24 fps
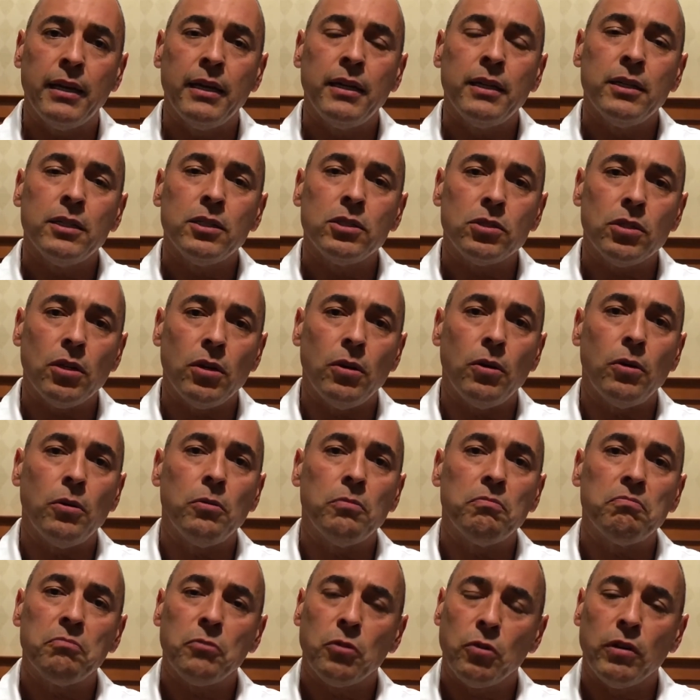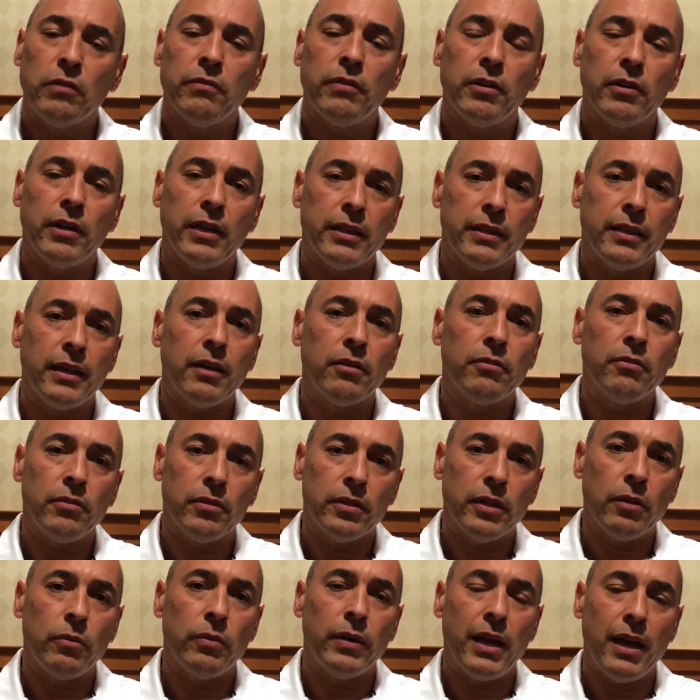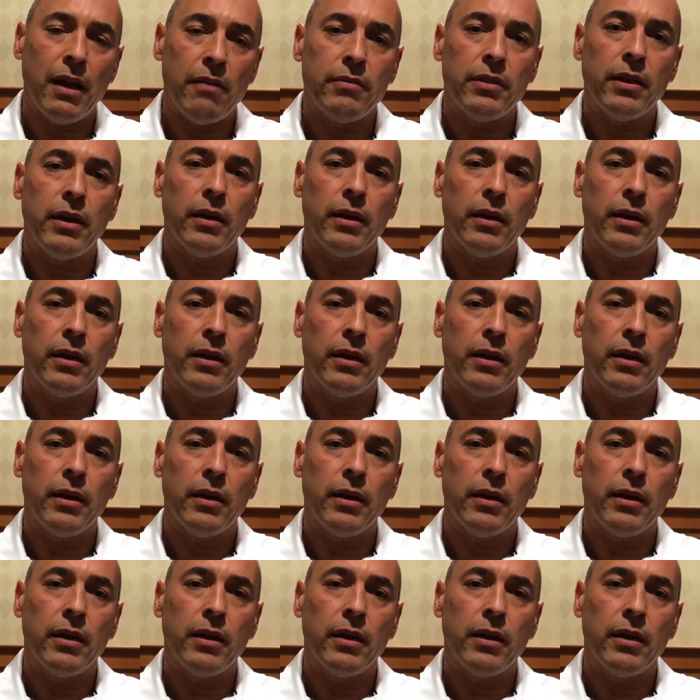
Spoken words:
So we're very thankful that we have that